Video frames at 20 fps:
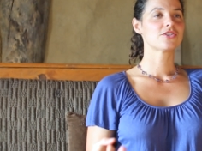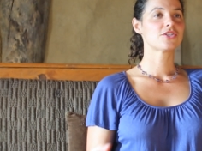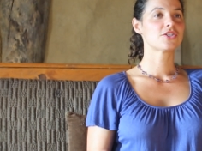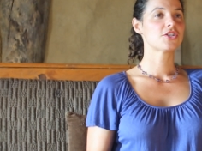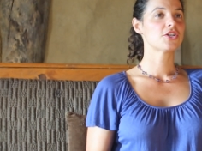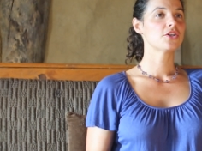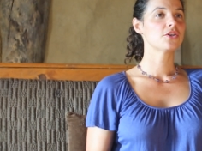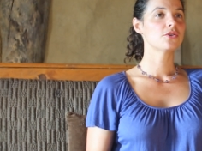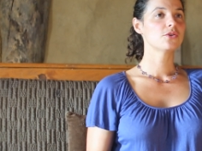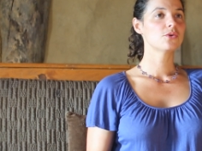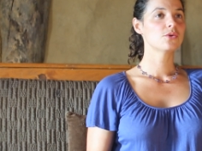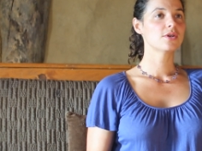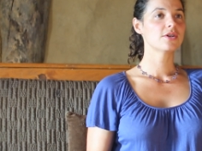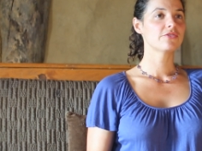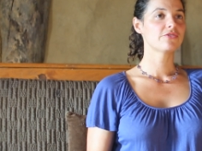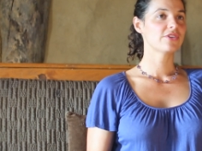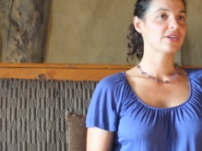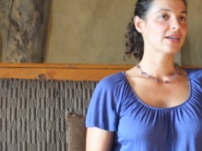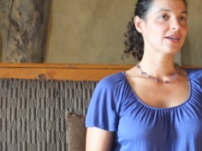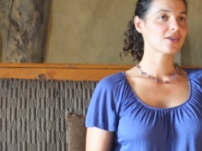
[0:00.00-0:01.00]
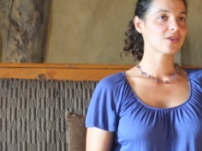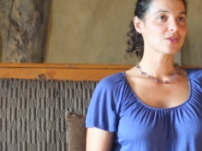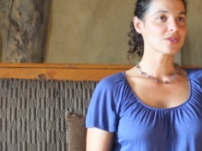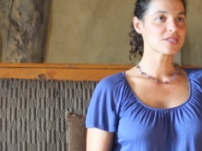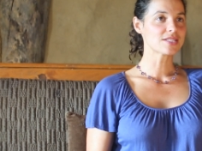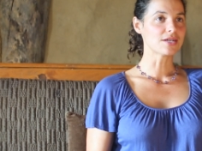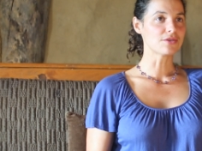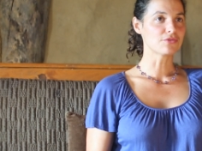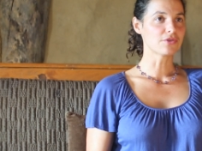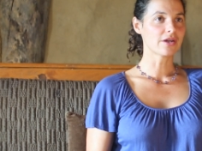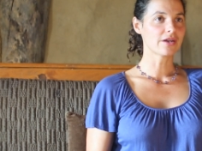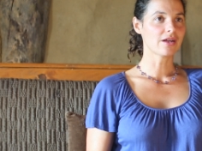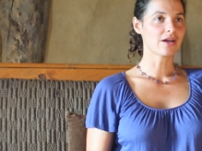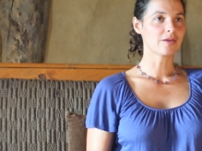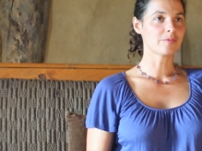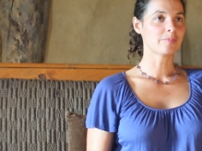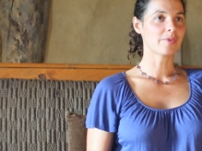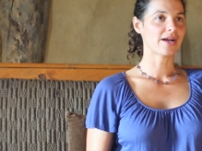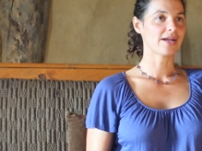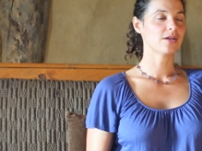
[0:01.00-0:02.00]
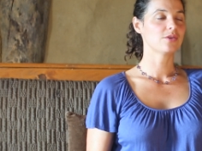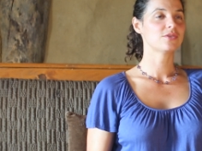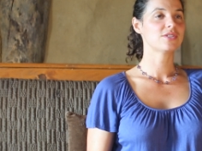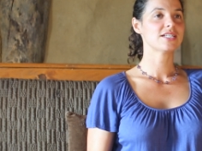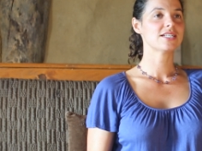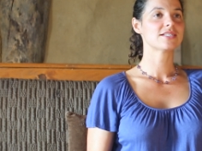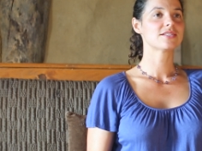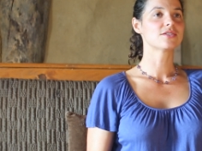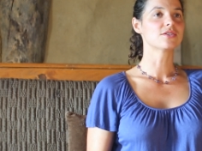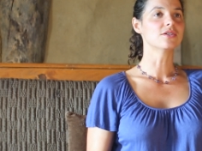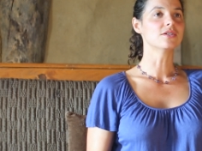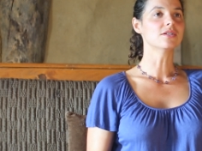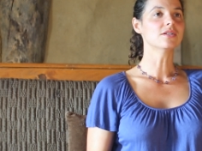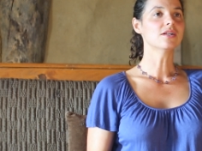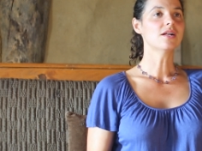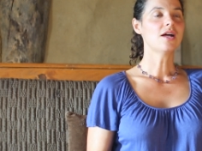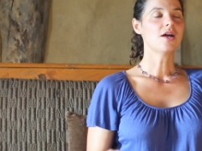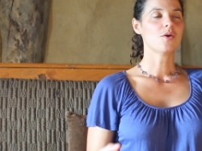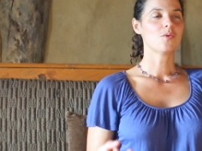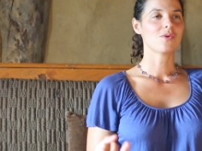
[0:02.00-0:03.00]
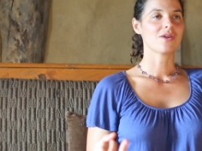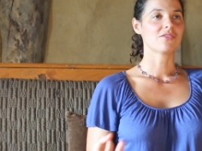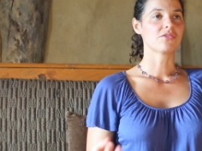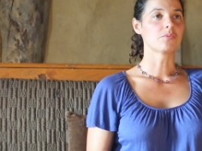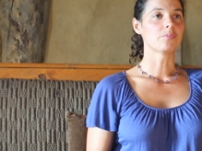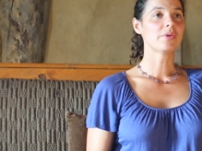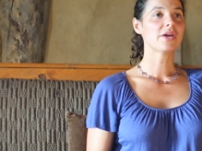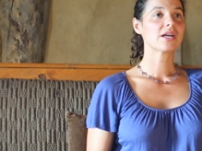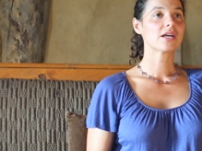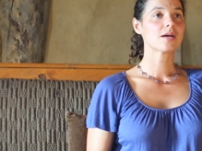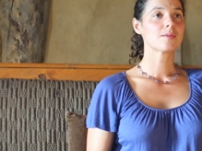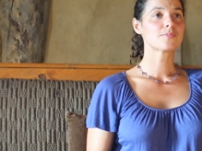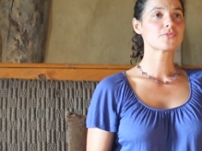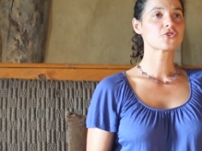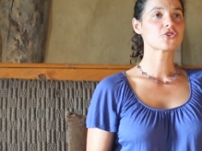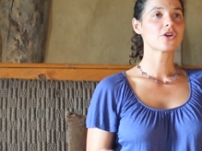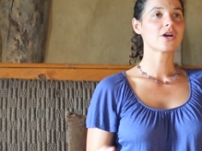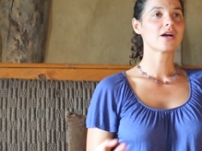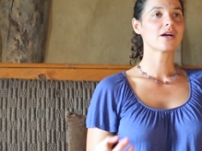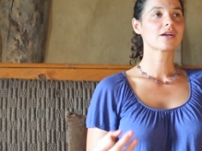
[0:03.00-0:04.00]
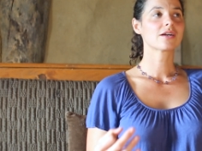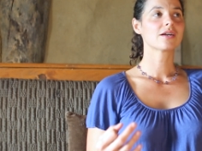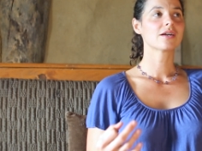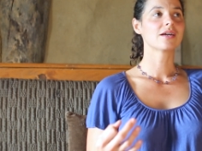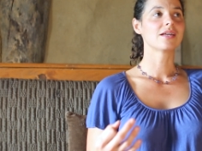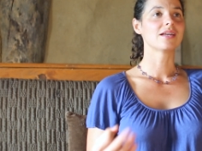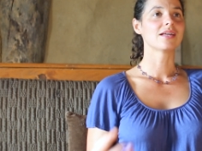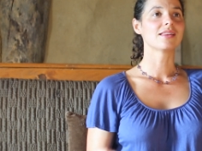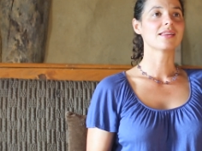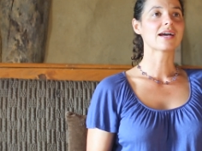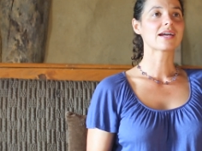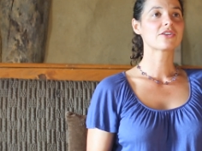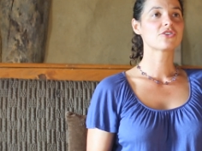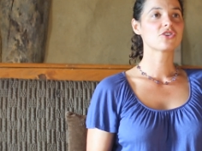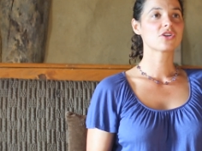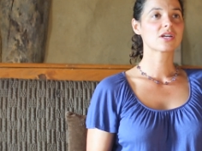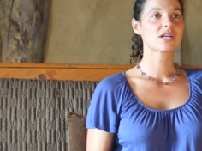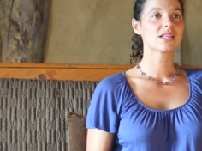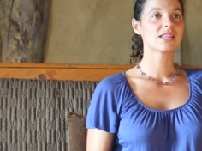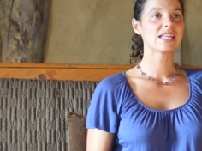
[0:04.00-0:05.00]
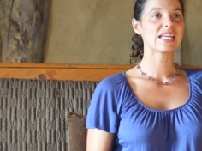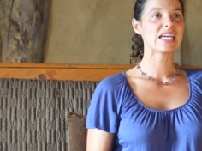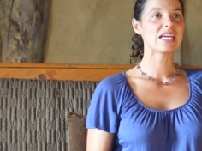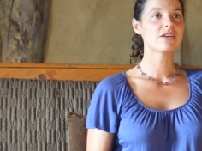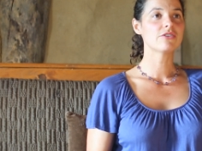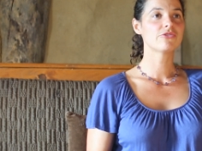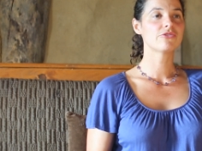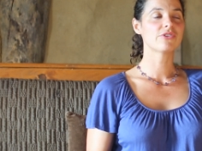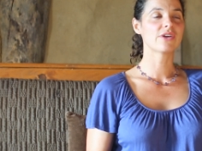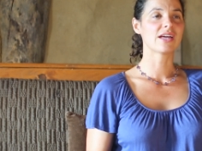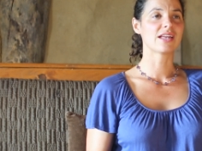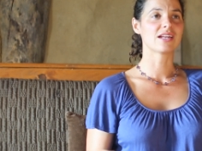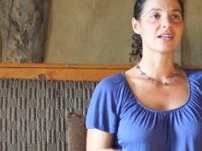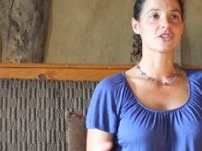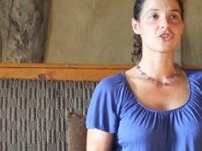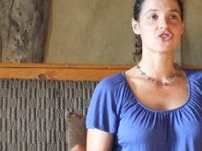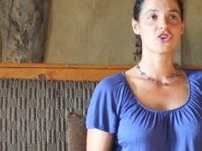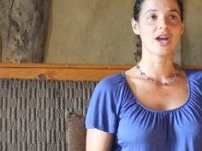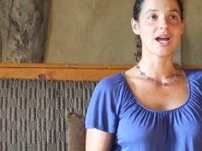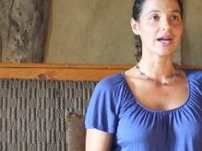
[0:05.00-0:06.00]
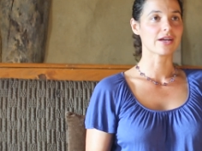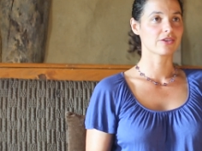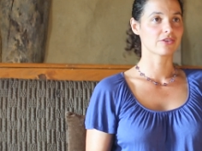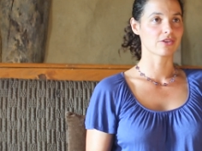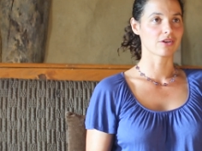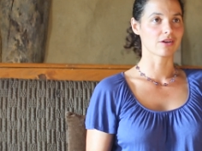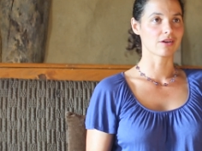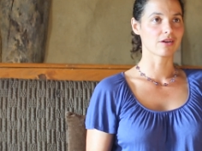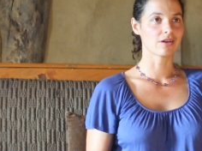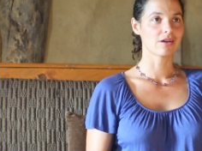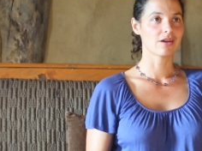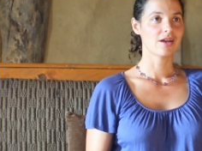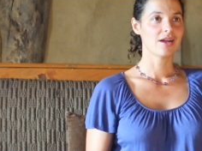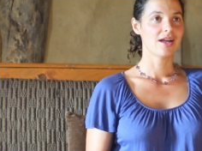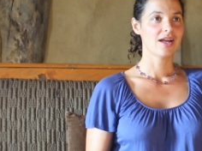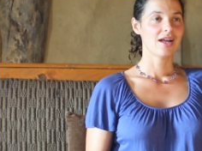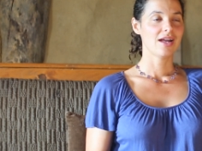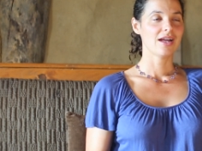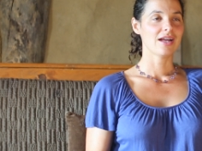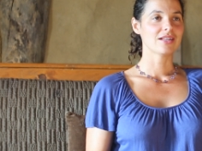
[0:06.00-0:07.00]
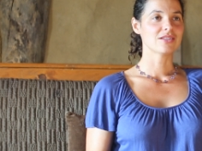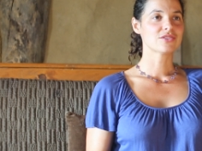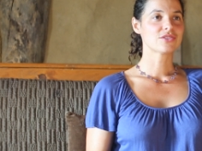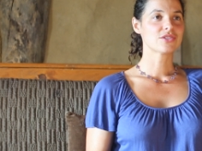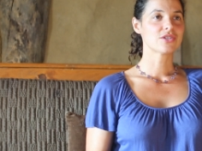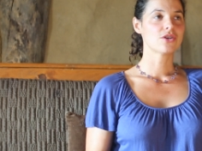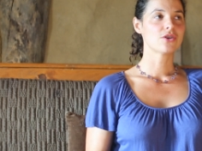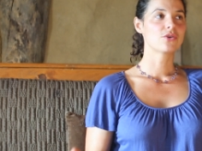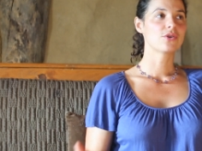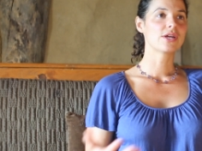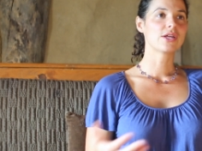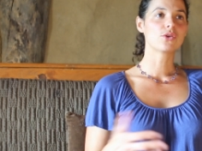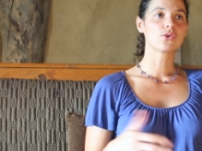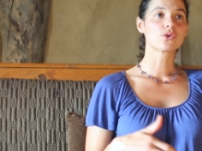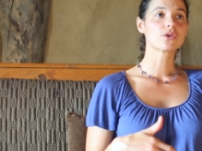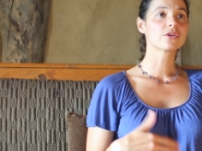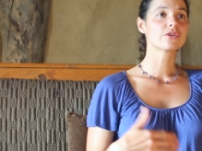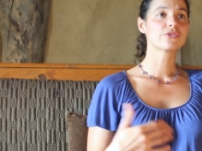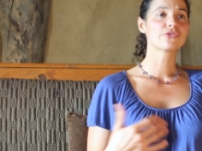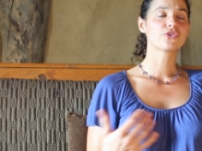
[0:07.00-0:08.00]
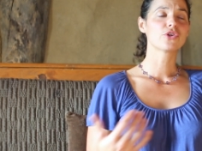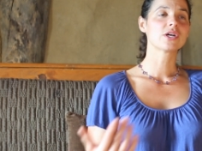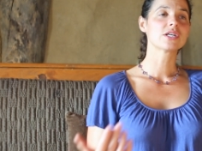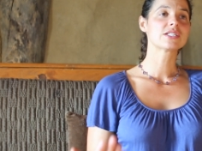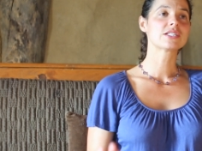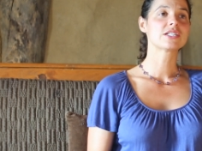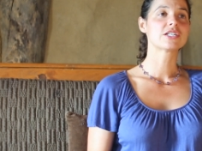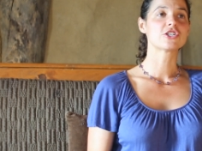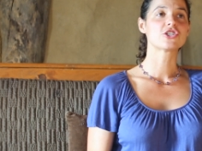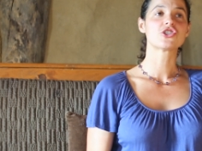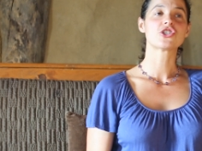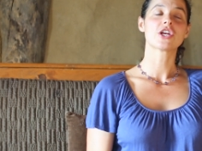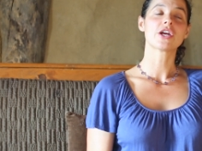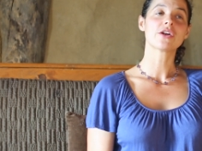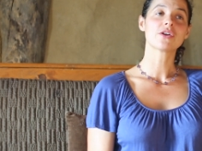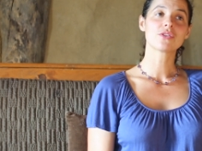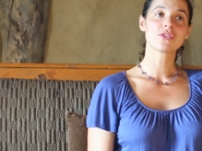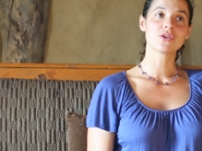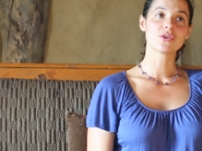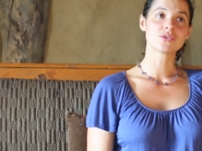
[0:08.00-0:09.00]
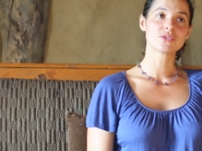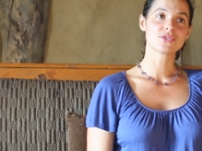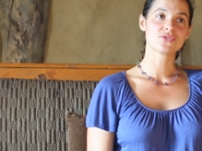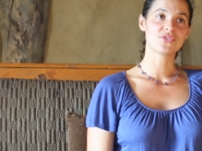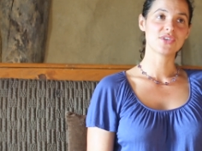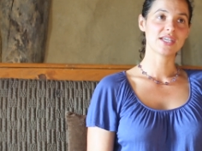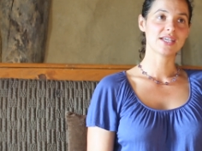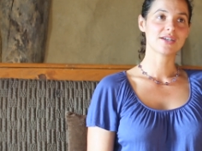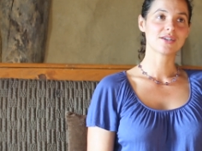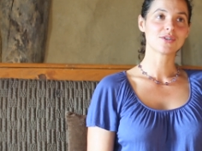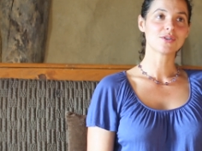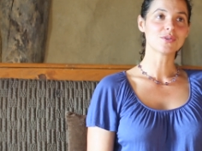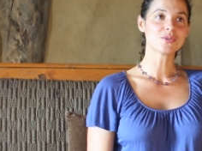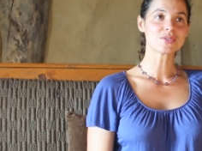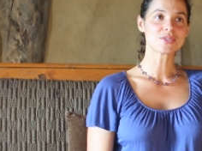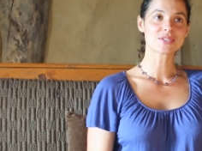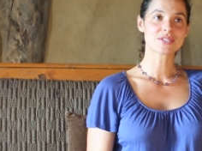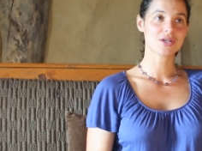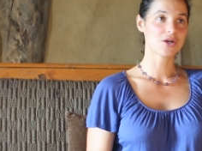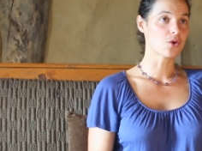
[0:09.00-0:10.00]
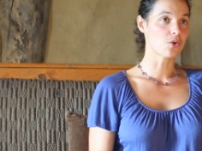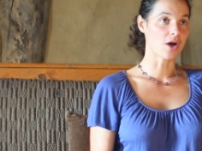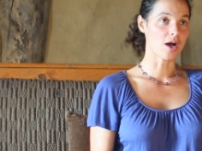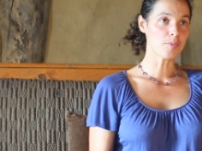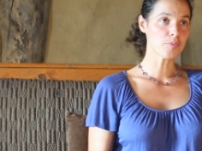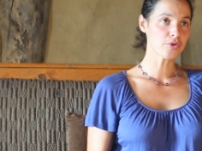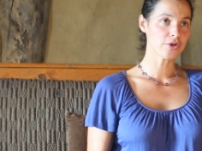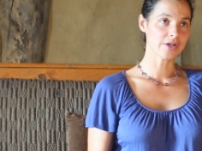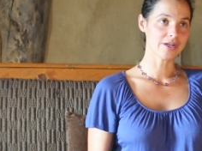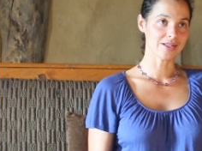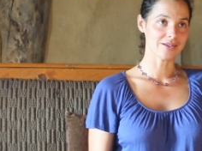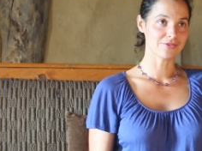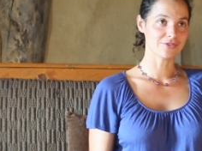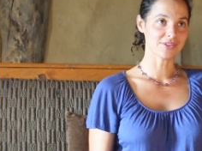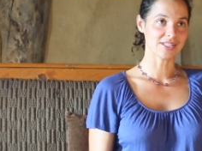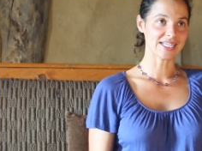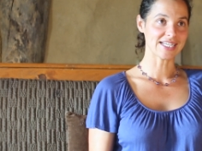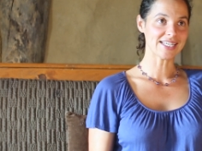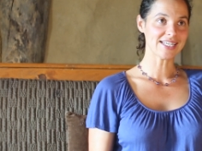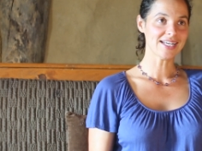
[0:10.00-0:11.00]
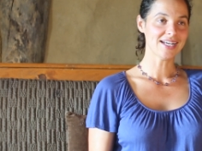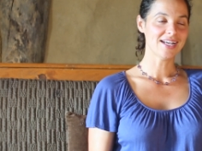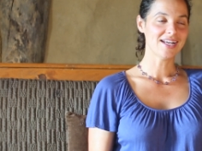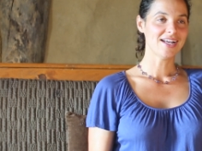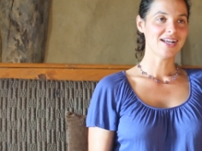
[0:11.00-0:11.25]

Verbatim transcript: two vehicles that run on biodiesel. We have a pickup truck, an electric leaf, and a tractor. And so, in order for us to share those vehicles cooperatively,